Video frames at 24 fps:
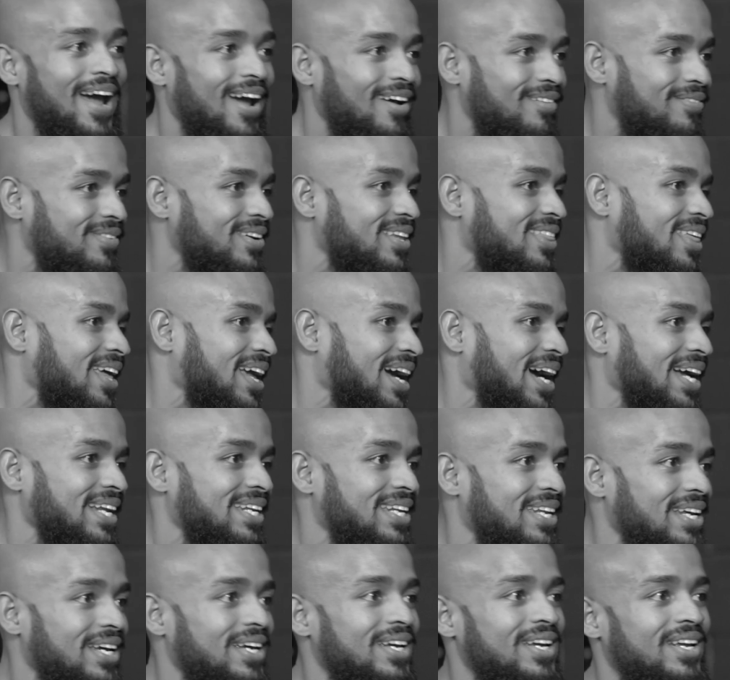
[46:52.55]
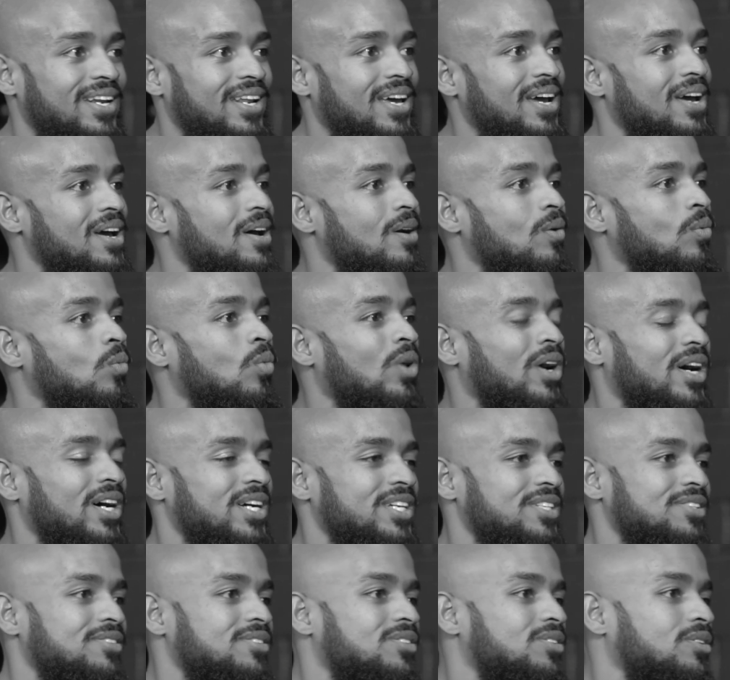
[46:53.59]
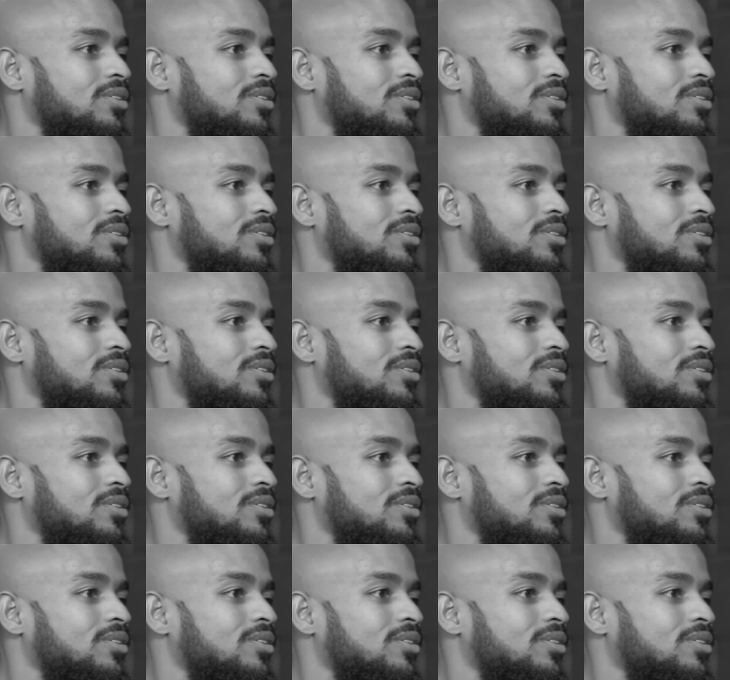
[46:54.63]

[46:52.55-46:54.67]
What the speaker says: Everything I did was